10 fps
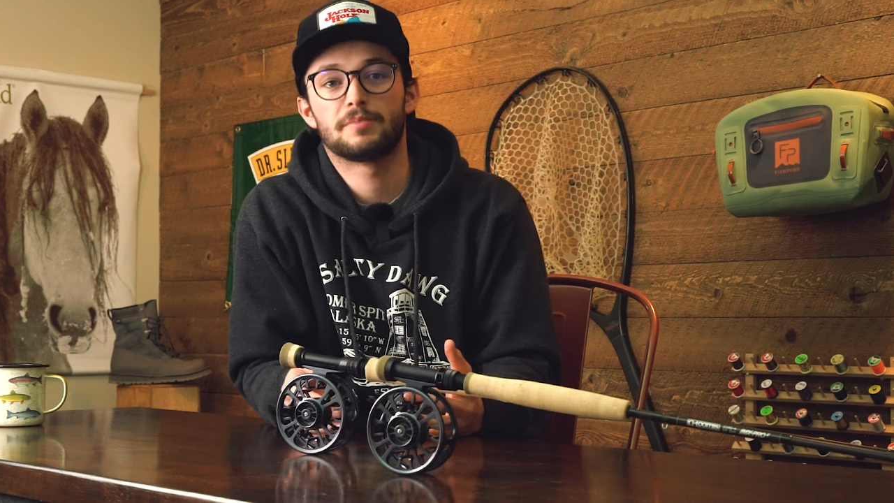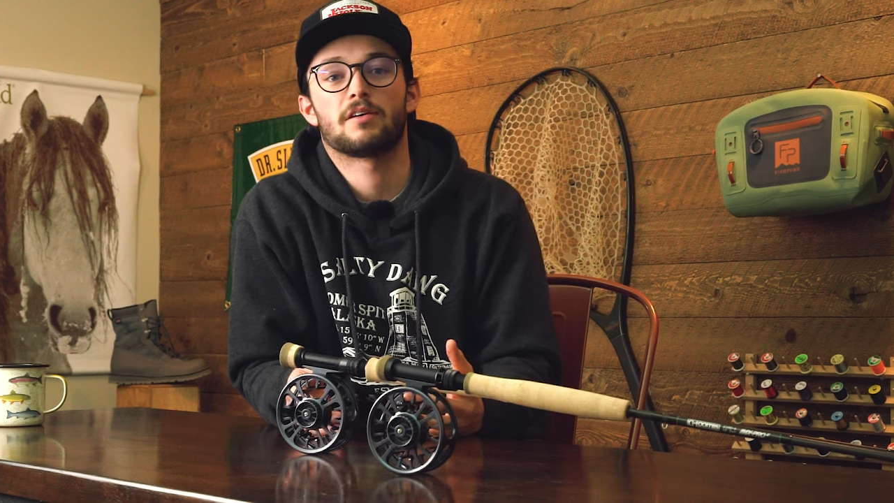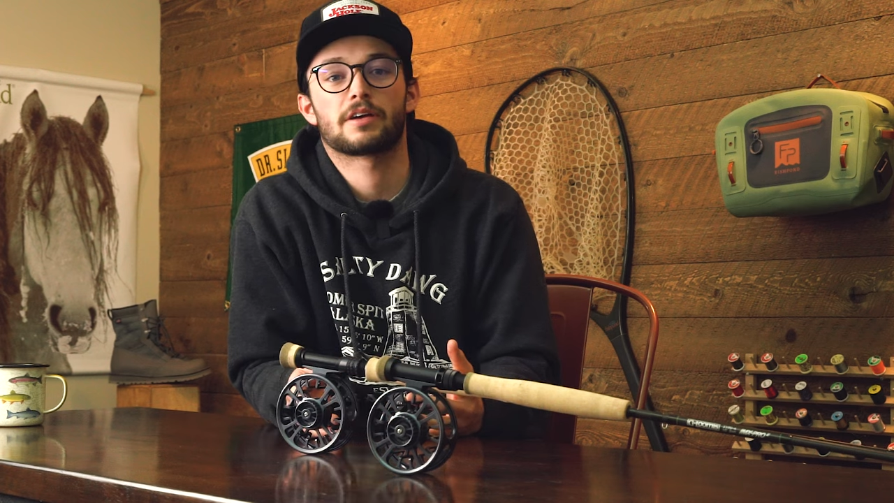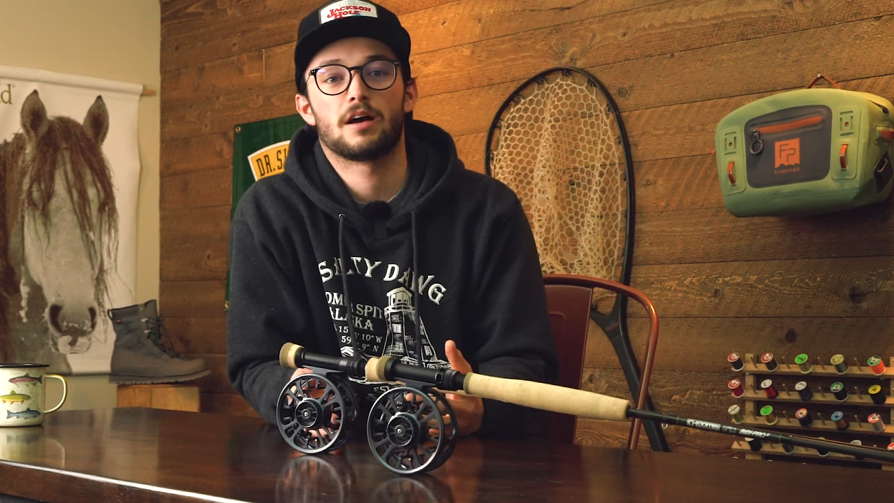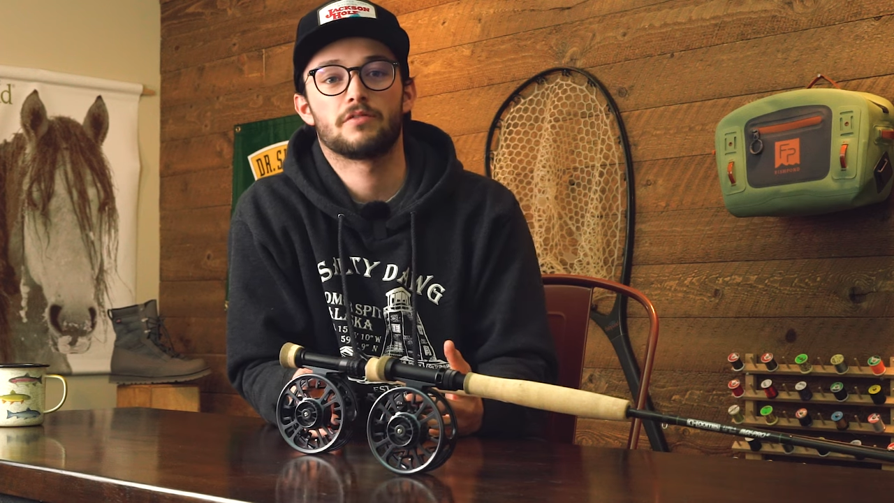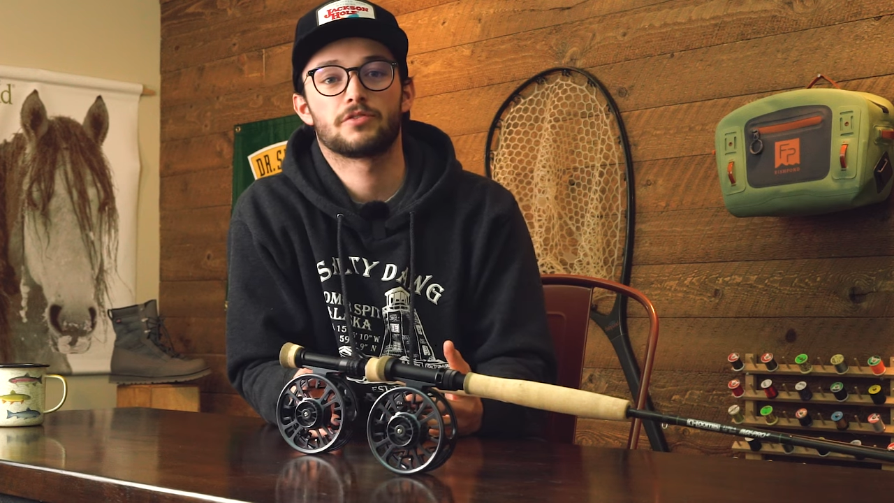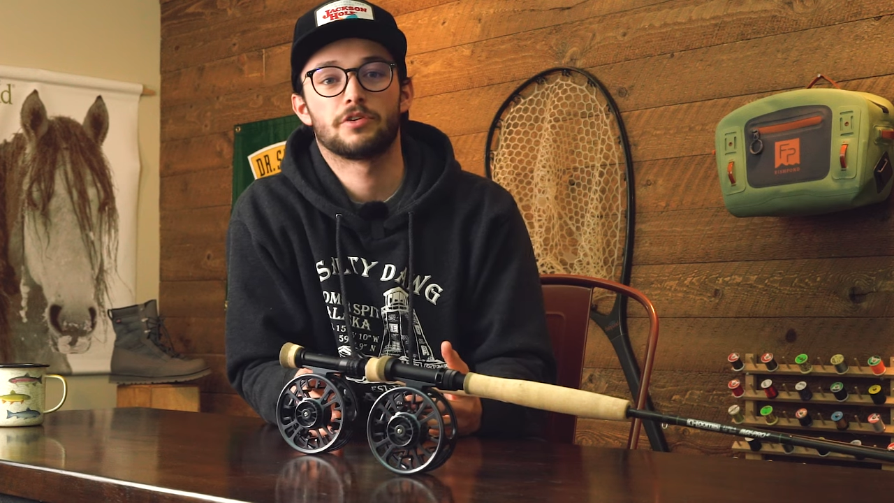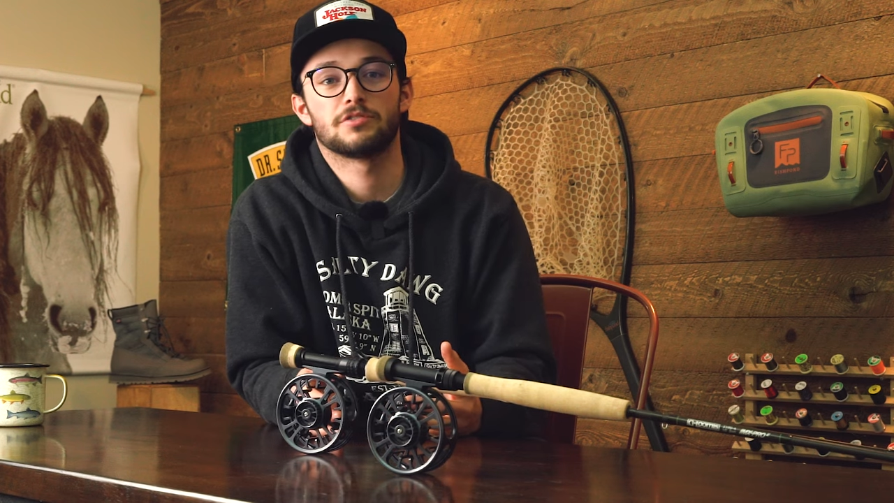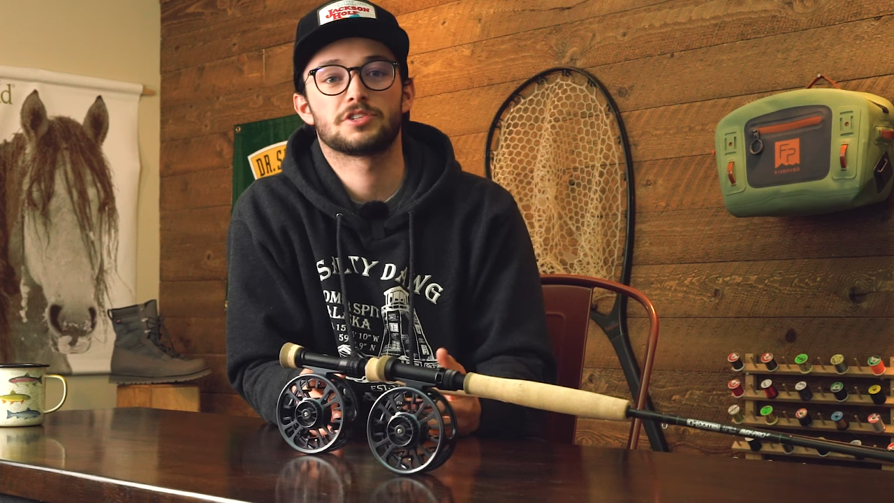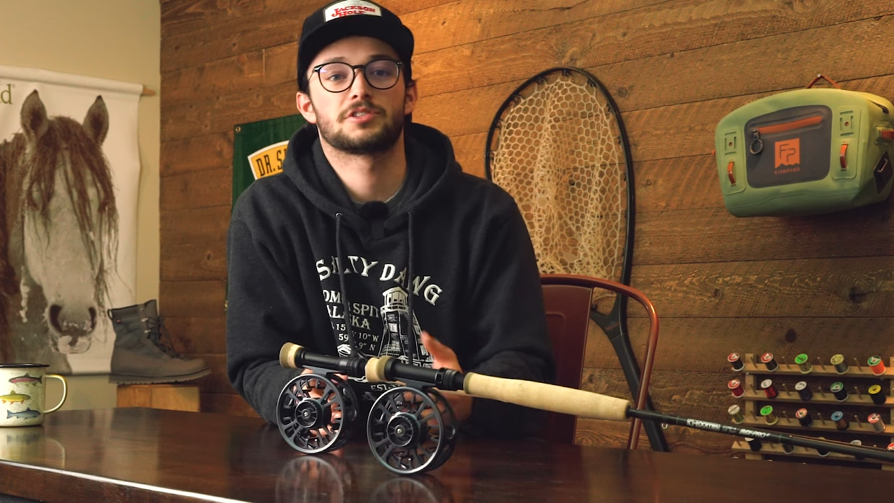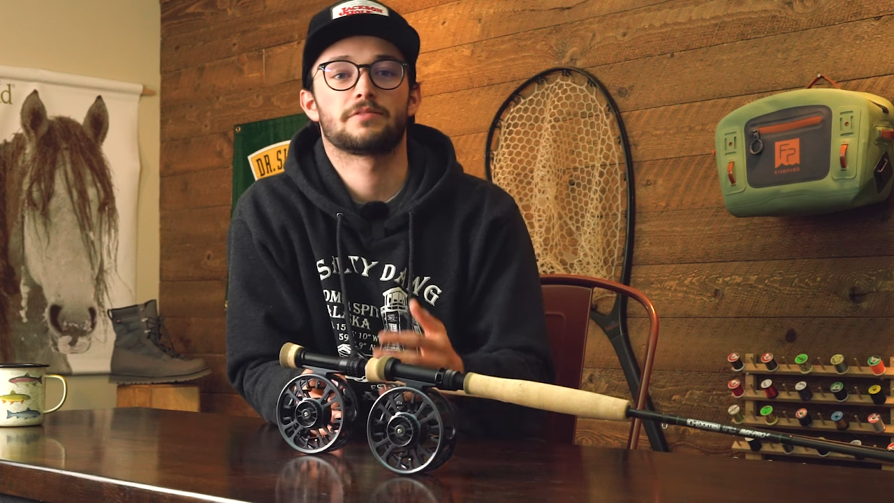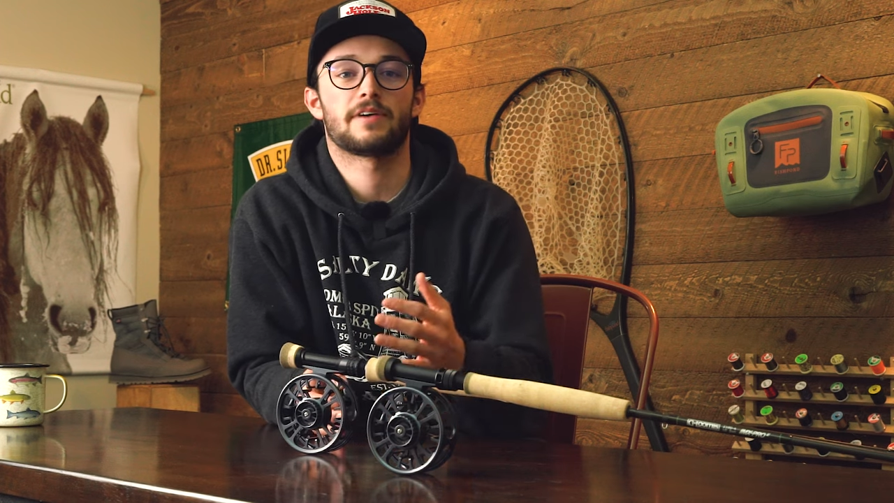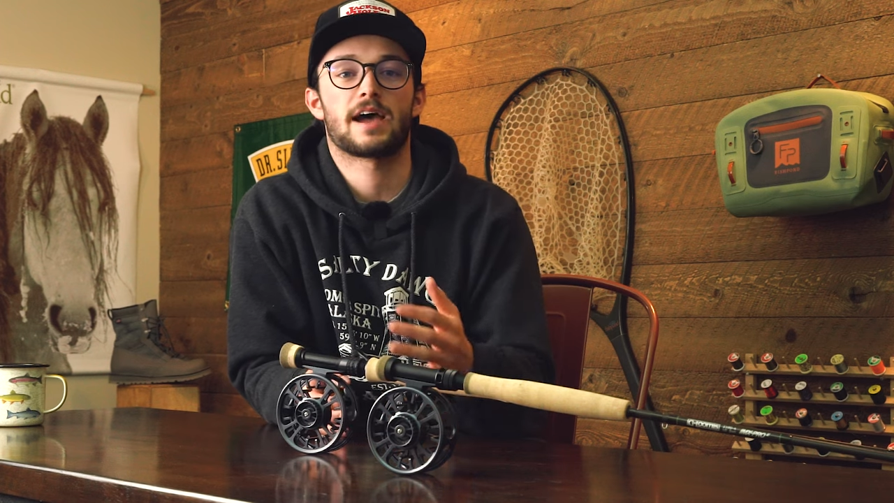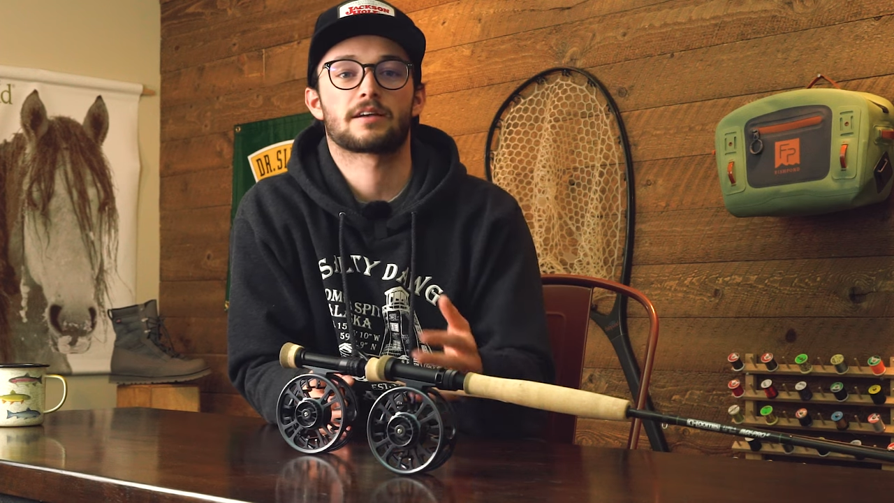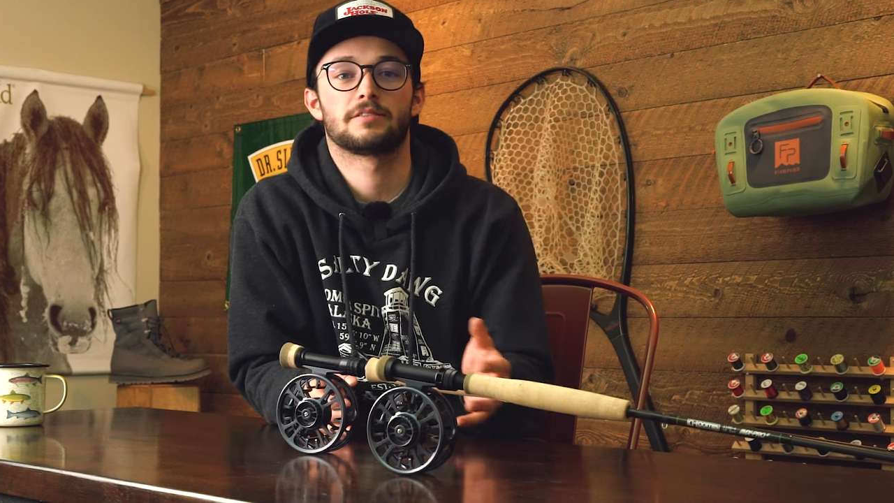about Galvan reels is the
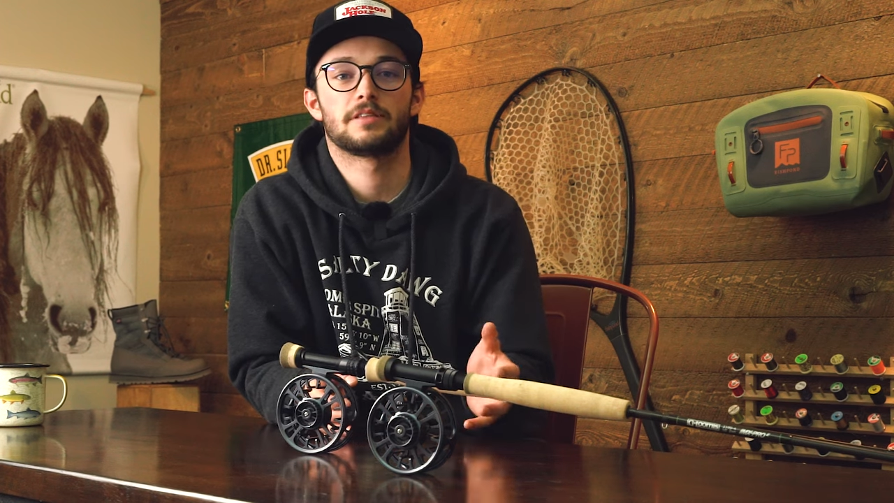fact